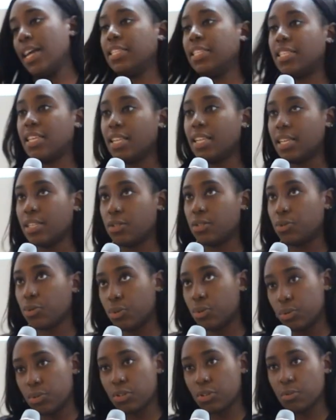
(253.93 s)
Until it
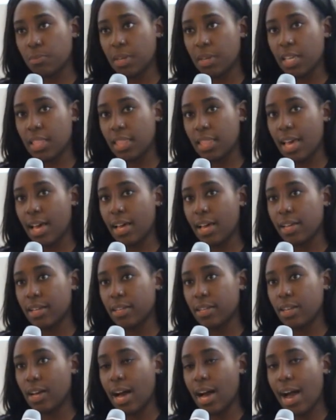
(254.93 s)
dawned on me that
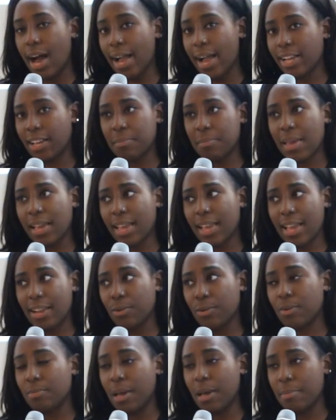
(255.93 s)
I can make
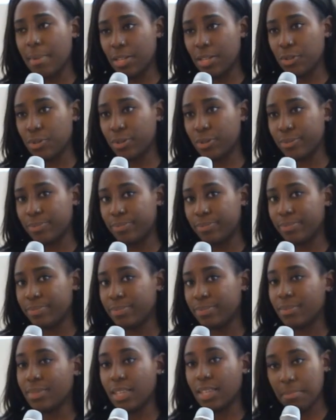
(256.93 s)
anyone my mentor
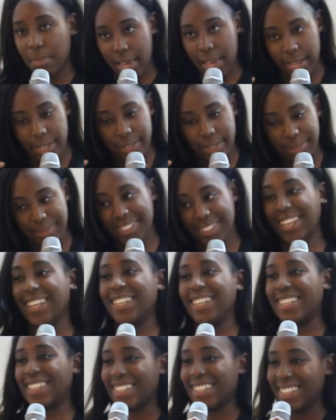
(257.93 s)
in my head.
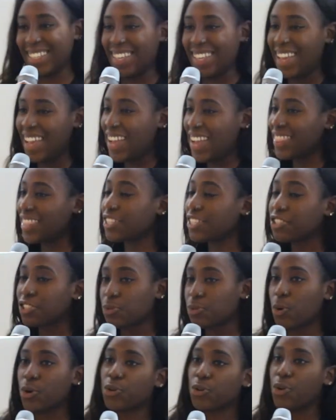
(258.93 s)
They just
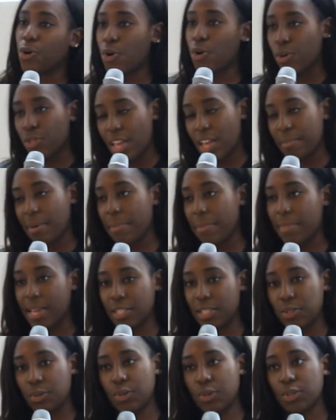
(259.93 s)
won't know they're my
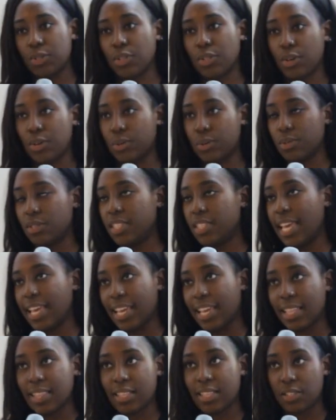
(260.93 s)
mentor. So
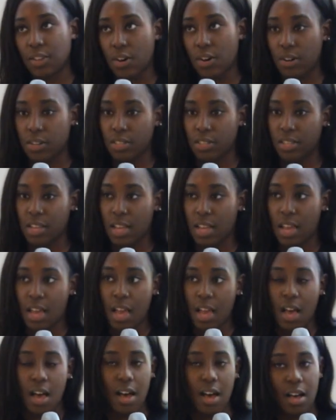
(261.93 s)
taking this on,
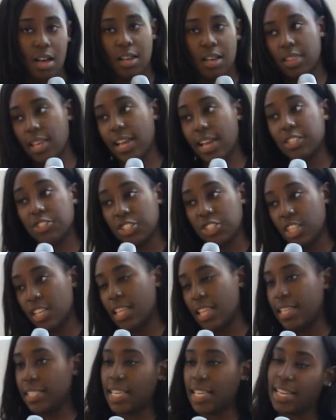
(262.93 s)
the engineer
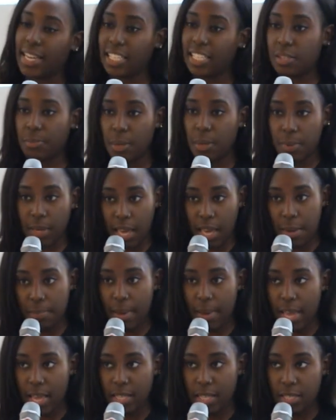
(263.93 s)
that sat next to me became
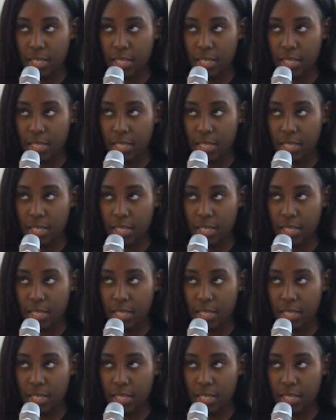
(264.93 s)
my